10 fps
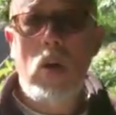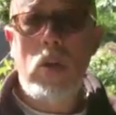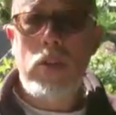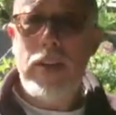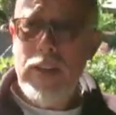
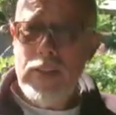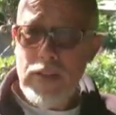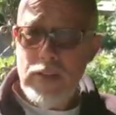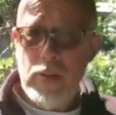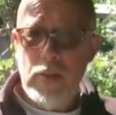the next
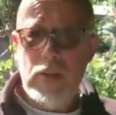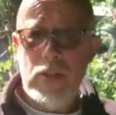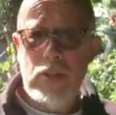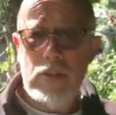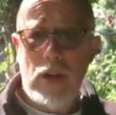set of
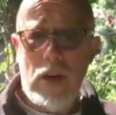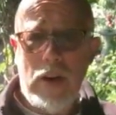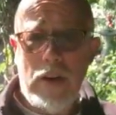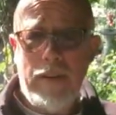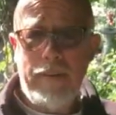questions
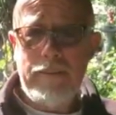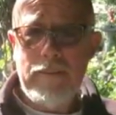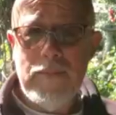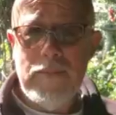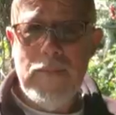are,
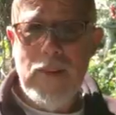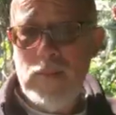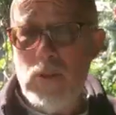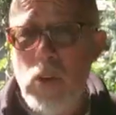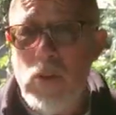well,
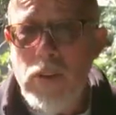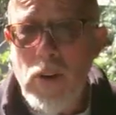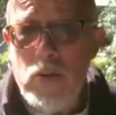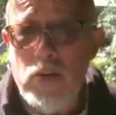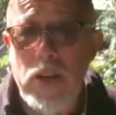
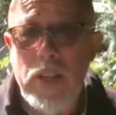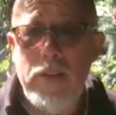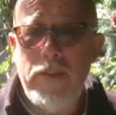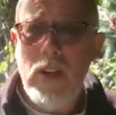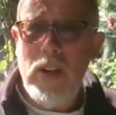twofold really.
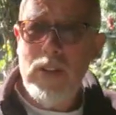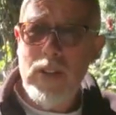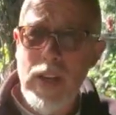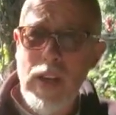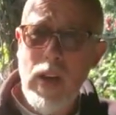
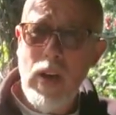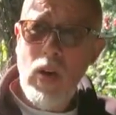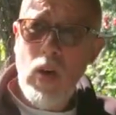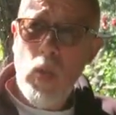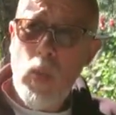Firstly,
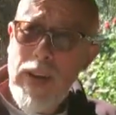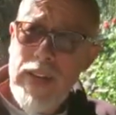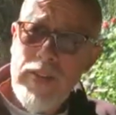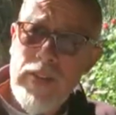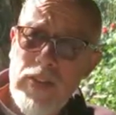where
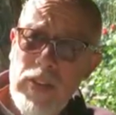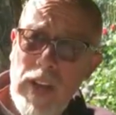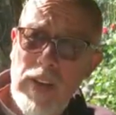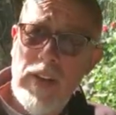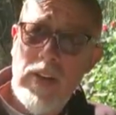does the
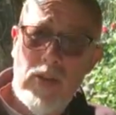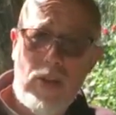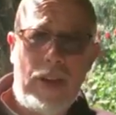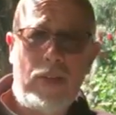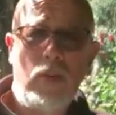sun
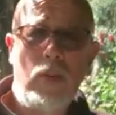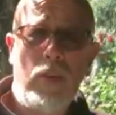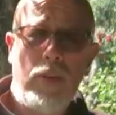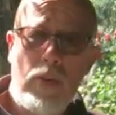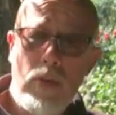travel
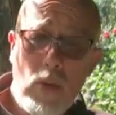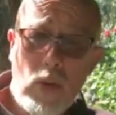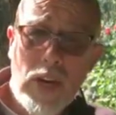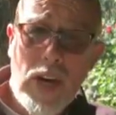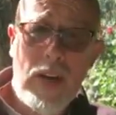through
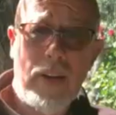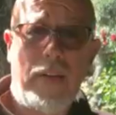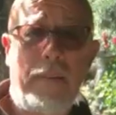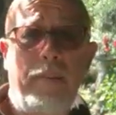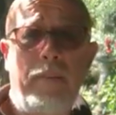your
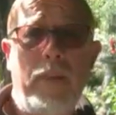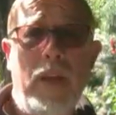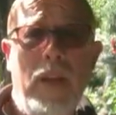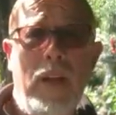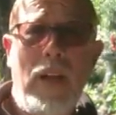garden?
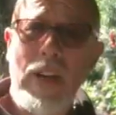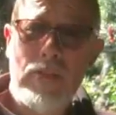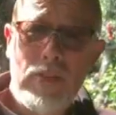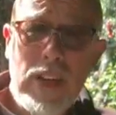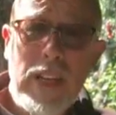That's
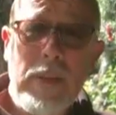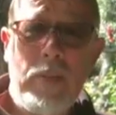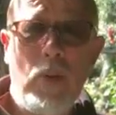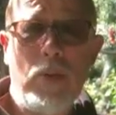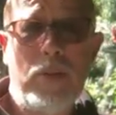really
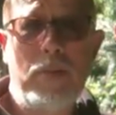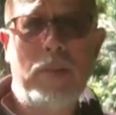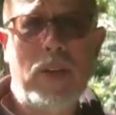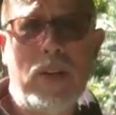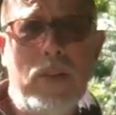important,
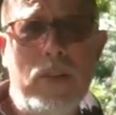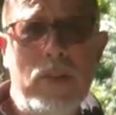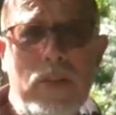because